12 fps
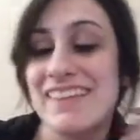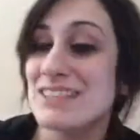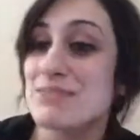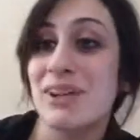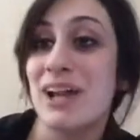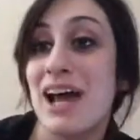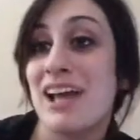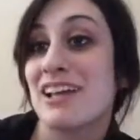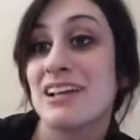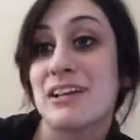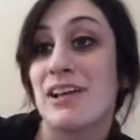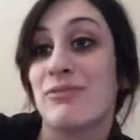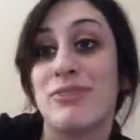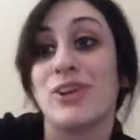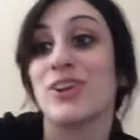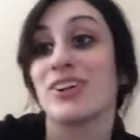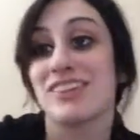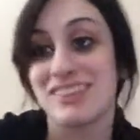that's what I have
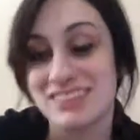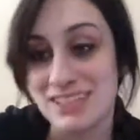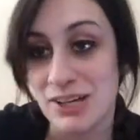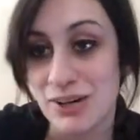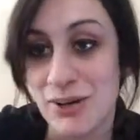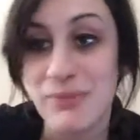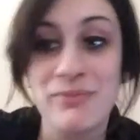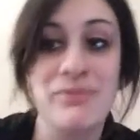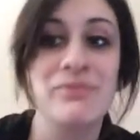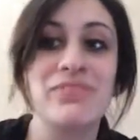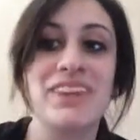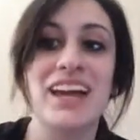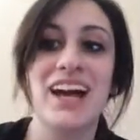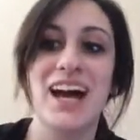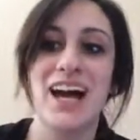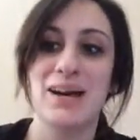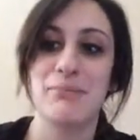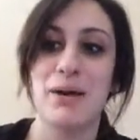heard. So
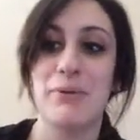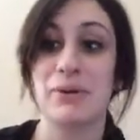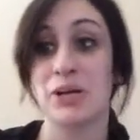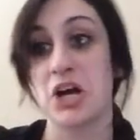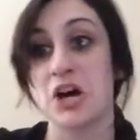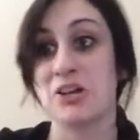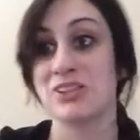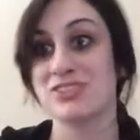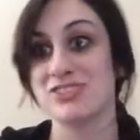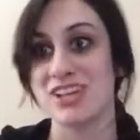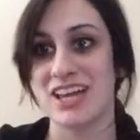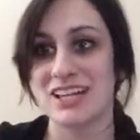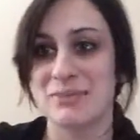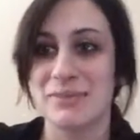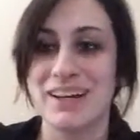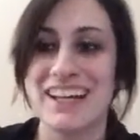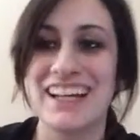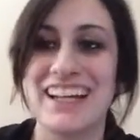might want to call and check,
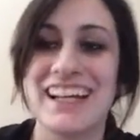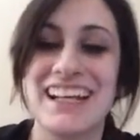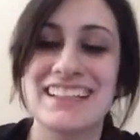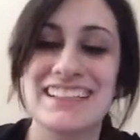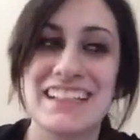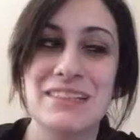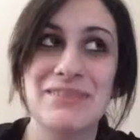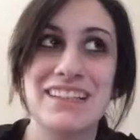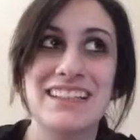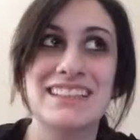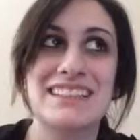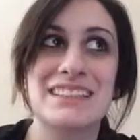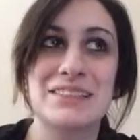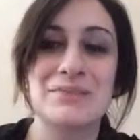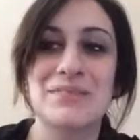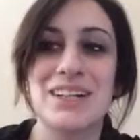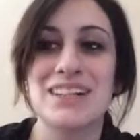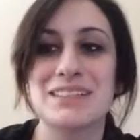but it's going to be
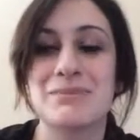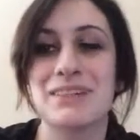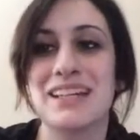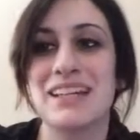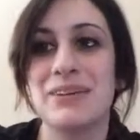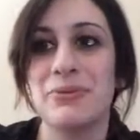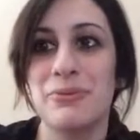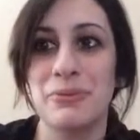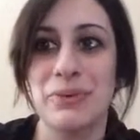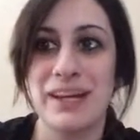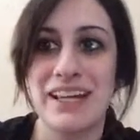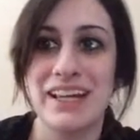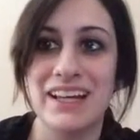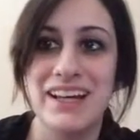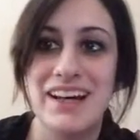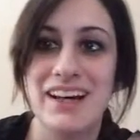super awesome. I can't wait.